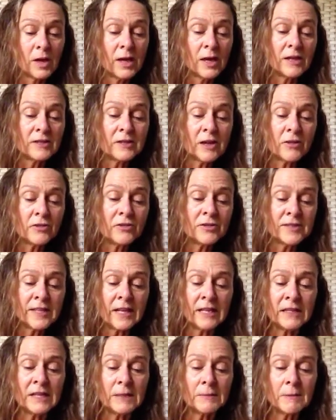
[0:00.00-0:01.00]
is uttered
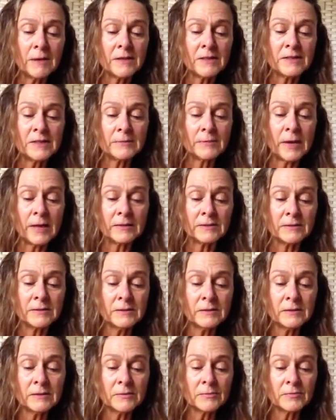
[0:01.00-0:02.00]
daily by the
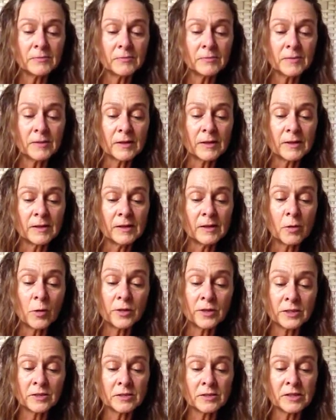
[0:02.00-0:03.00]
Tibetans,
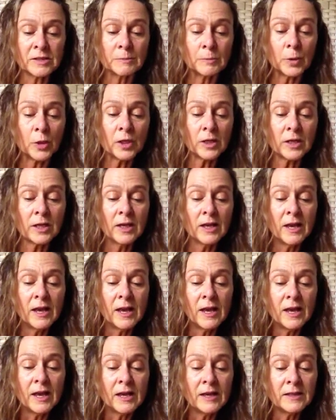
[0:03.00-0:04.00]
according to this book,
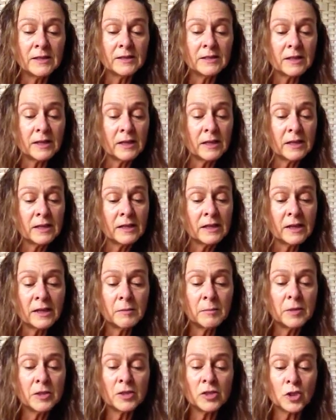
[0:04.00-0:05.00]
and it
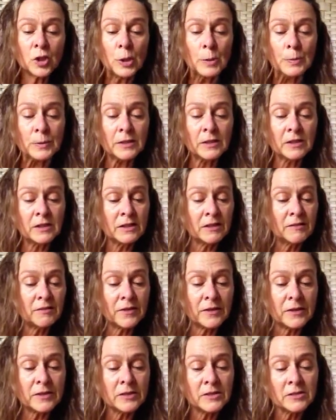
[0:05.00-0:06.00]
can be interpreted in
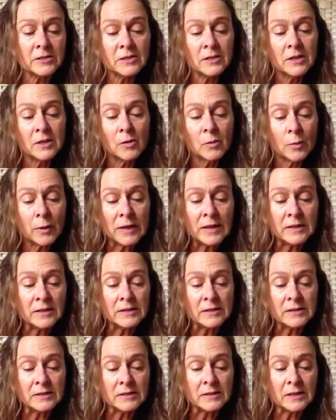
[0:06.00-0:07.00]
various
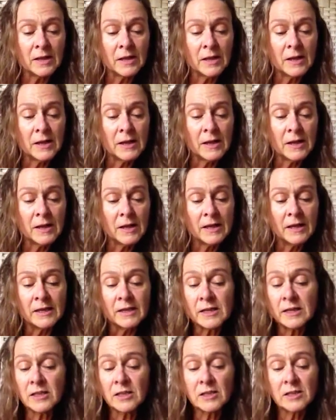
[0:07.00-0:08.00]
ways. It
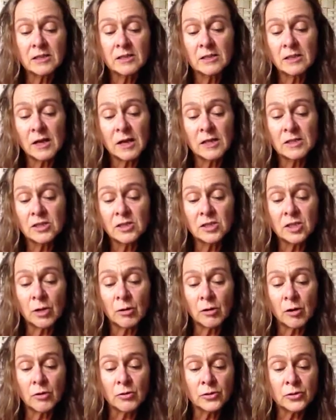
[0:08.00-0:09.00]
can
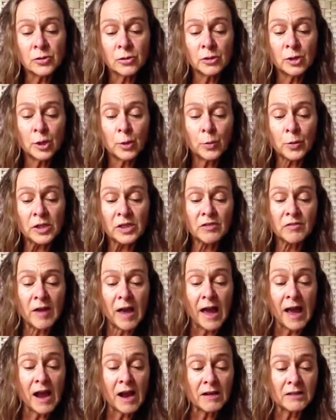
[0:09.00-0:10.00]
denote also the creative
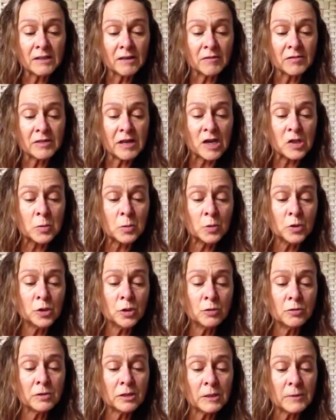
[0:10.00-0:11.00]
act of sexual
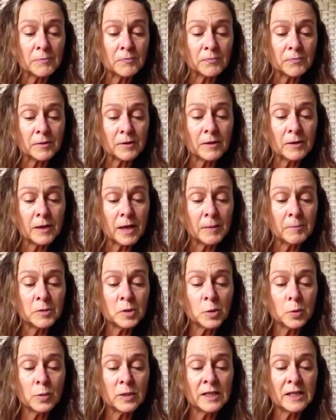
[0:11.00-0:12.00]
union
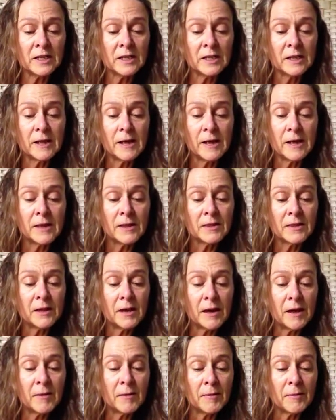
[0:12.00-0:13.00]
between
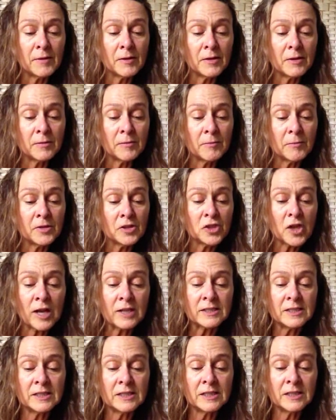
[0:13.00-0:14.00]
the
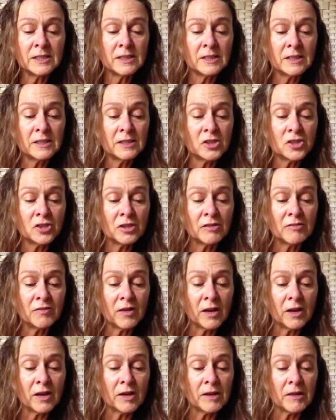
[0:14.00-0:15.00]
Shakti in the
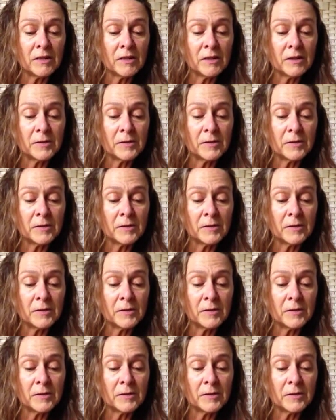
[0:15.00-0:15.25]
Shiva,